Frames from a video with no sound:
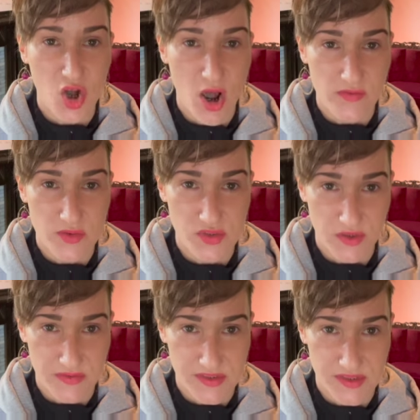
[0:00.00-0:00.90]
covered
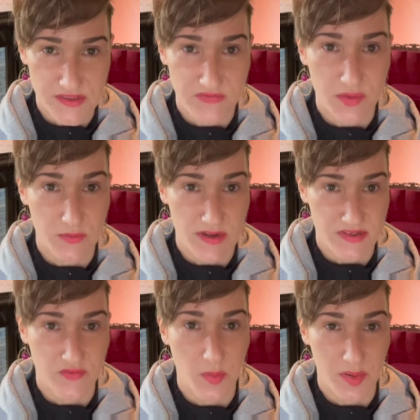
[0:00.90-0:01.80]
services for the
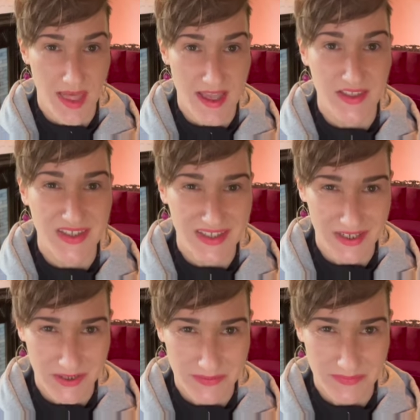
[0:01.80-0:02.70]
rest of the plan
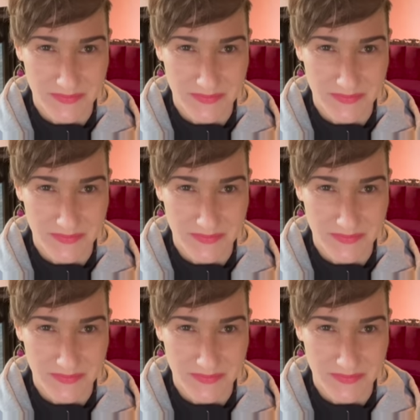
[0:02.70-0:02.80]
year.